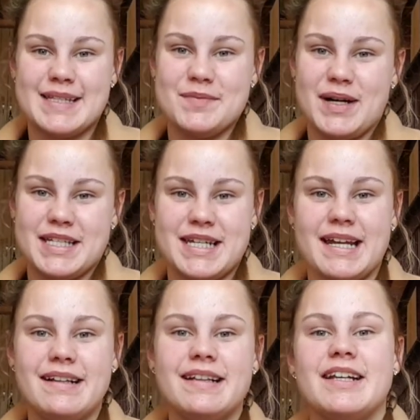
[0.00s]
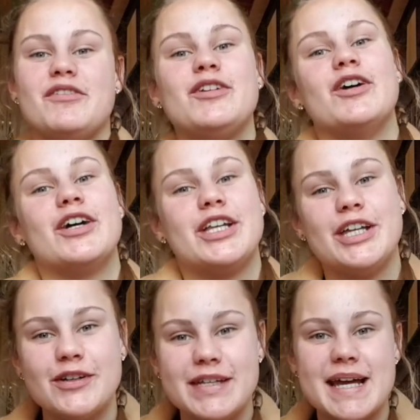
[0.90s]
to my channel. If you are new
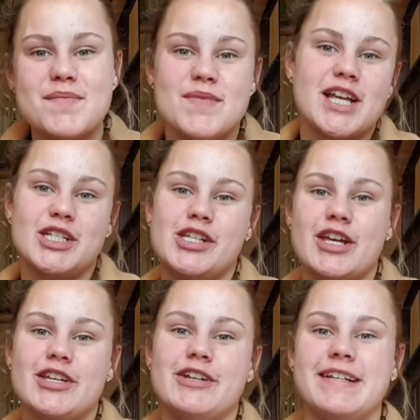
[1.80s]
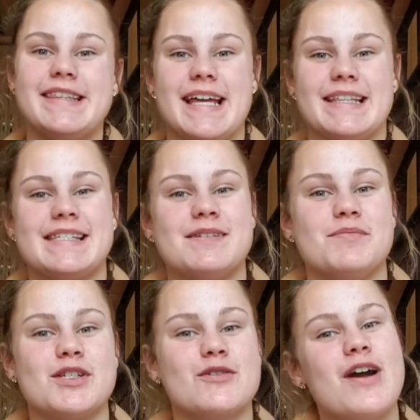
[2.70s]
here, make sure you hit that
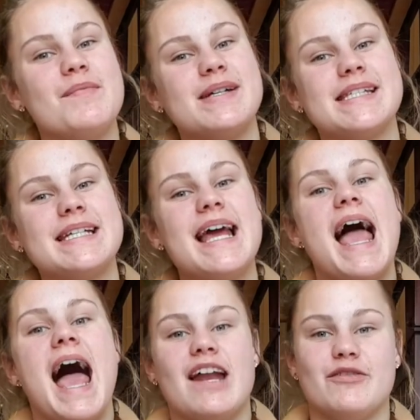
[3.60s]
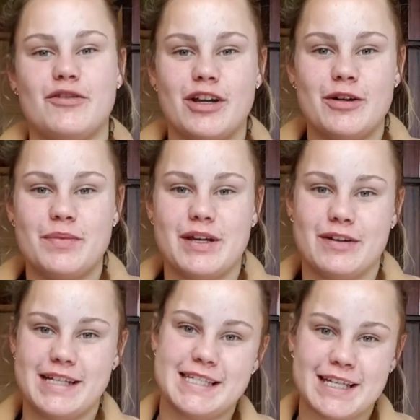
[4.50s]
subscribe button and follow me on
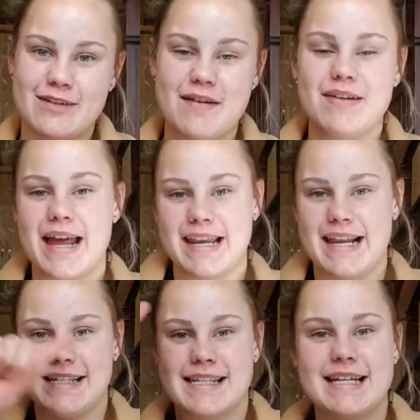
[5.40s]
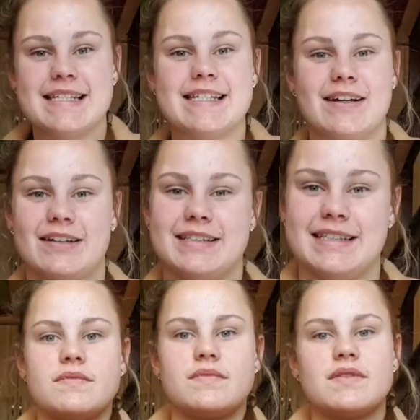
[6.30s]
Instagram, and let's get started.
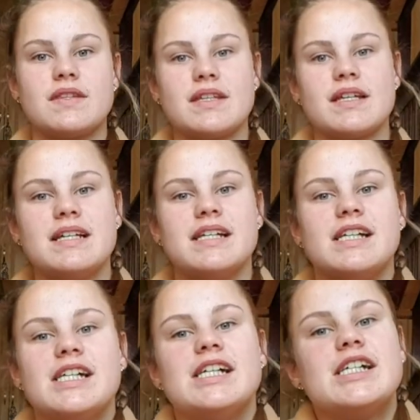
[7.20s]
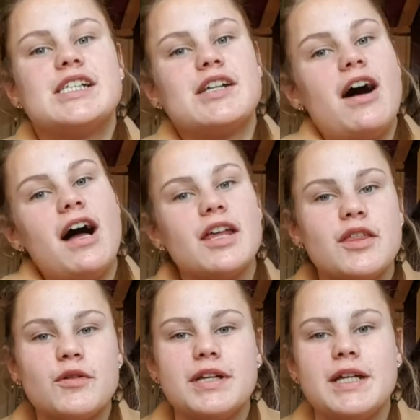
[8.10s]
So I
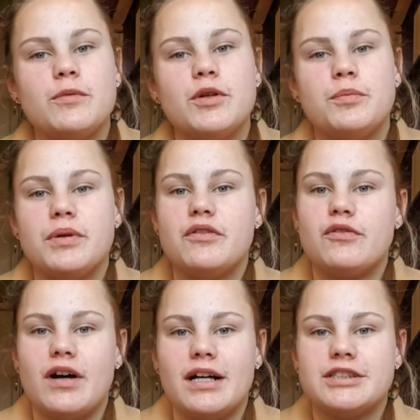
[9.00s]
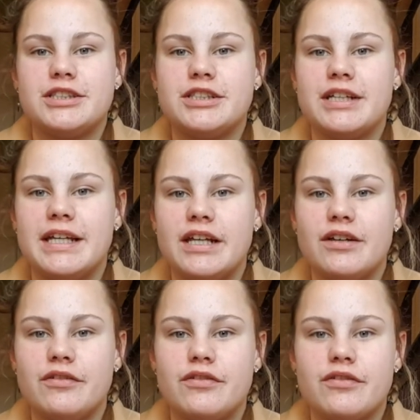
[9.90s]
thought it would be fun to
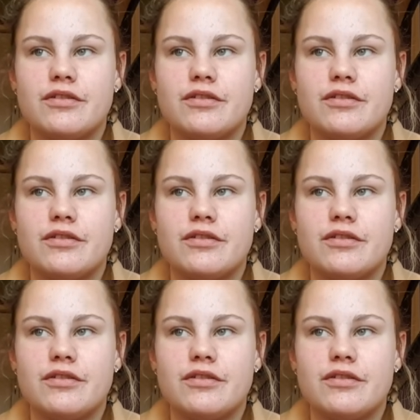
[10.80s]
give